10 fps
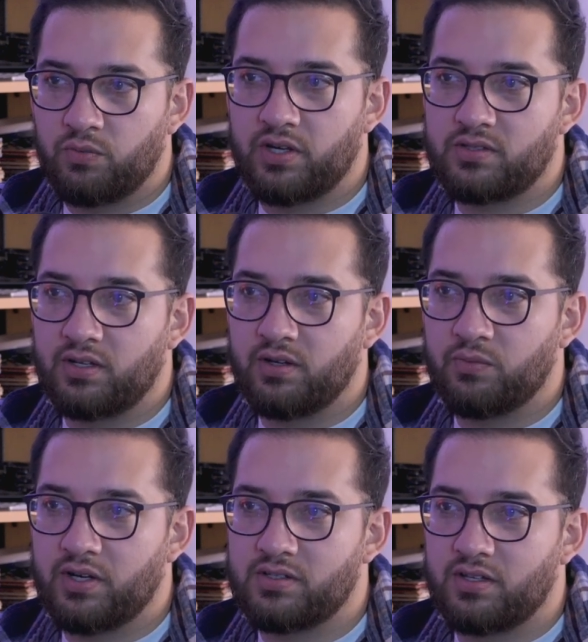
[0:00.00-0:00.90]
Where does
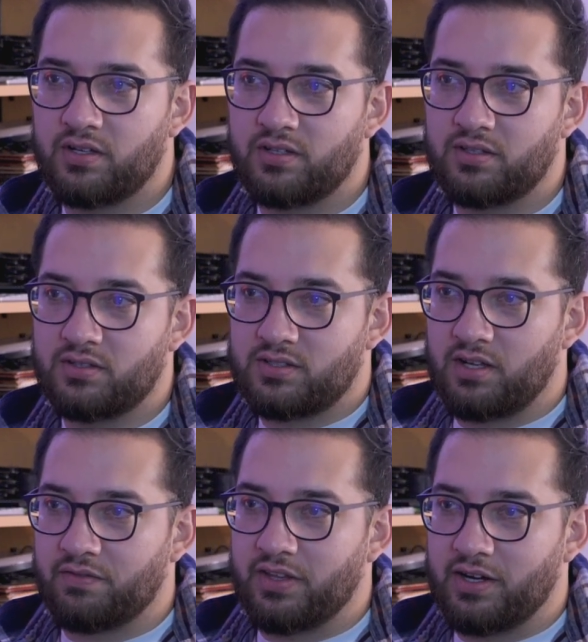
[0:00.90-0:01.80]
the
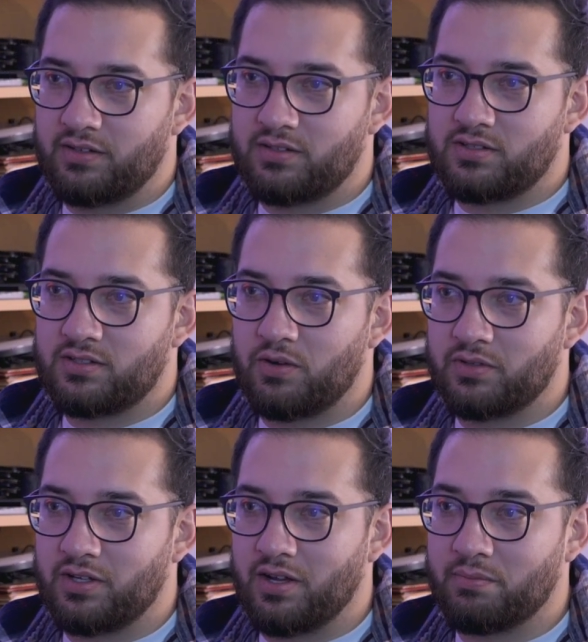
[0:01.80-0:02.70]
stuff that it
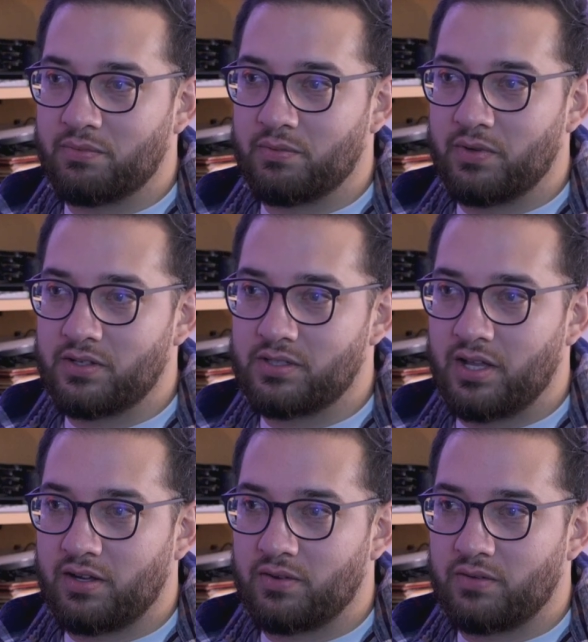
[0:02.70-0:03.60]
soaked up, where does
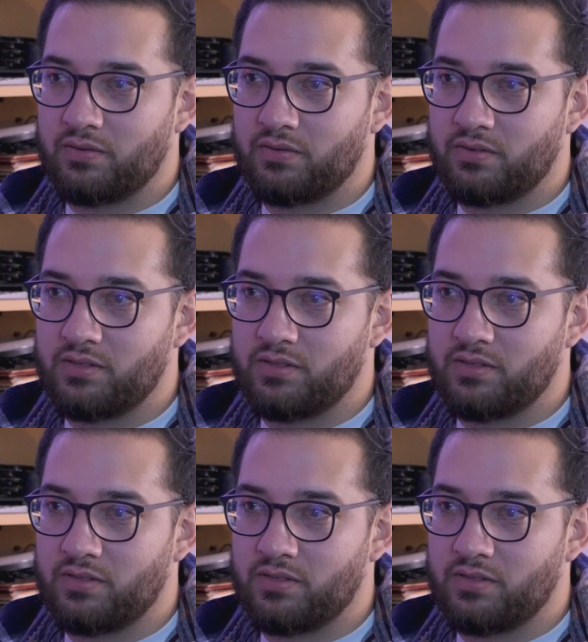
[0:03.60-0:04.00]
that go?